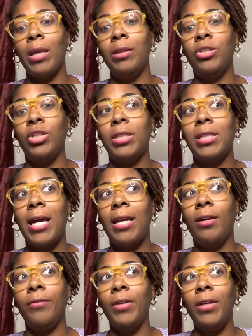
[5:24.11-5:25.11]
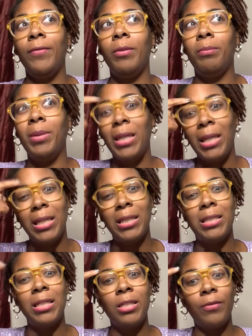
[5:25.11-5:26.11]
just kind of even be
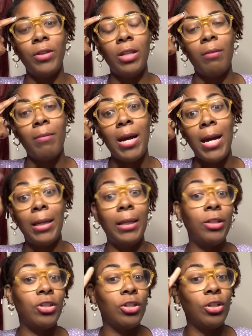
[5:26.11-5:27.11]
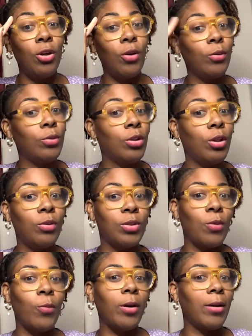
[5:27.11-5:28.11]
inattentive in their mind, like just go
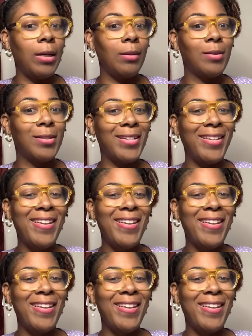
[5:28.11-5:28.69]
somewhere else